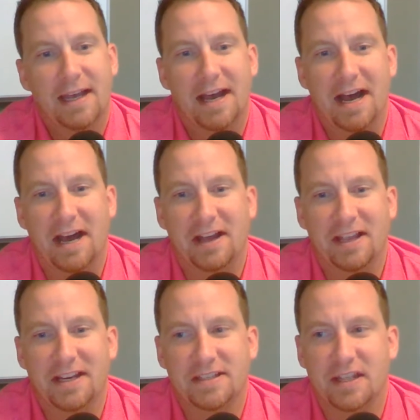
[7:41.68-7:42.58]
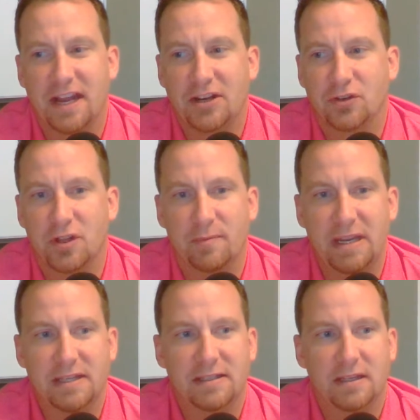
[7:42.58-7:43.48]
it is the nature of the
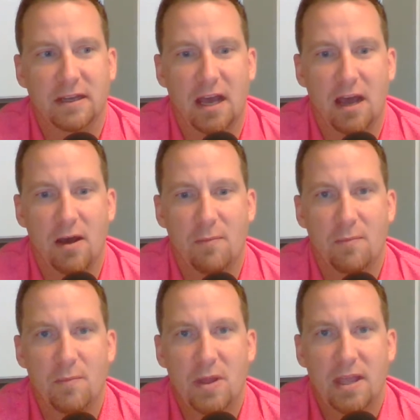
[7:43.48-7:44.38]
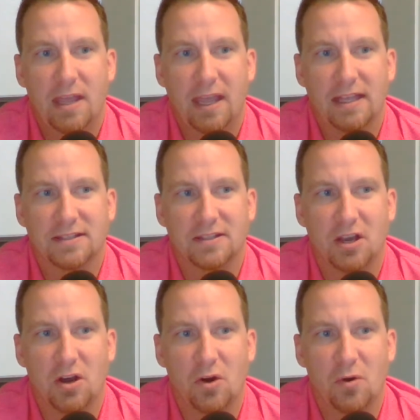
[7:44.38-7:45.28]
beast. And
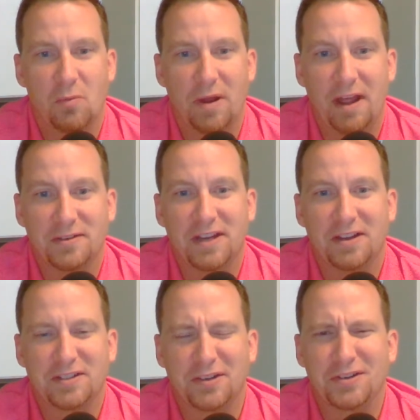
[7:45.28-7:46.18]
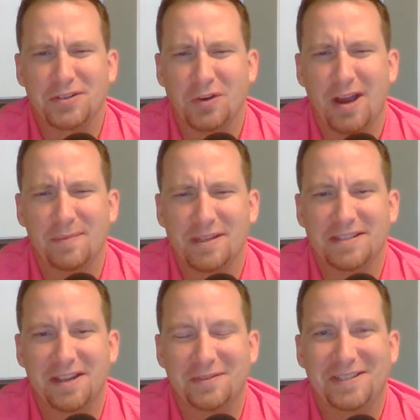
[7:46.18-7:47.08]
so, but I'll still describe the
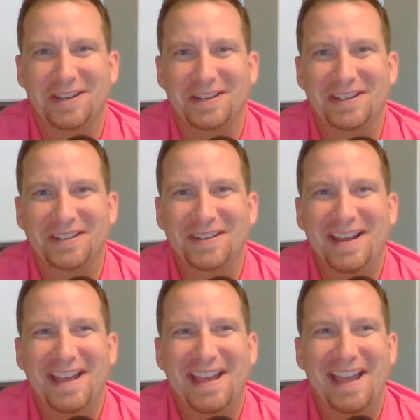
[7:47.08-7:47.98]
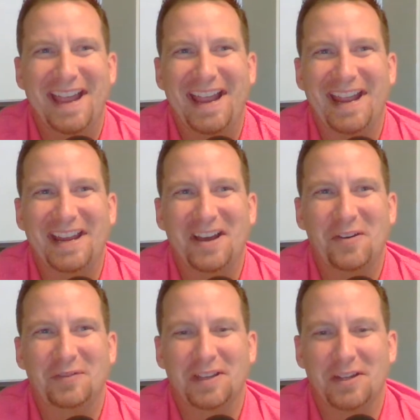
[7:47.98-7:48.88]
stuff to you, and
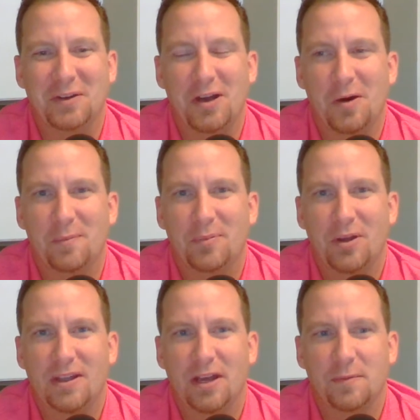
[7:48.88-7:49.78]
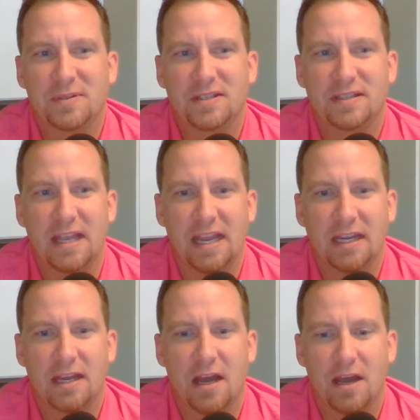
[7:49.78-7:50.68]
hopefully it'll help stick.
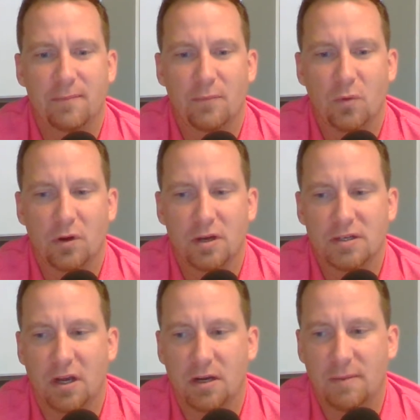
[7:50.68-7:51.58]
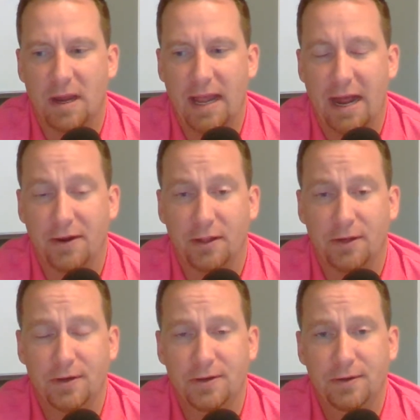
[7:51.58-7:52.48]
We're going to talk about how to learn,
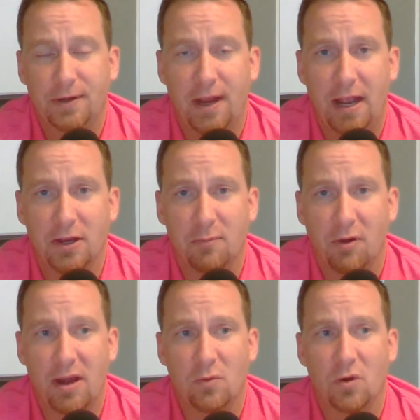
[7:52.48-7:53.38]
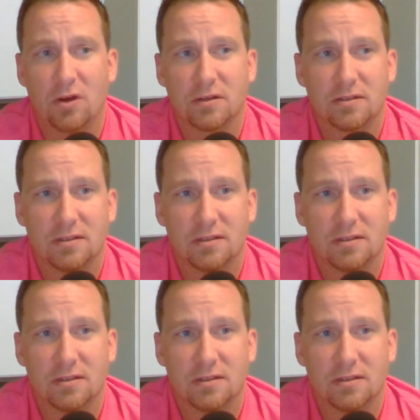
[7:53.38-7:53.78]
how your brain works,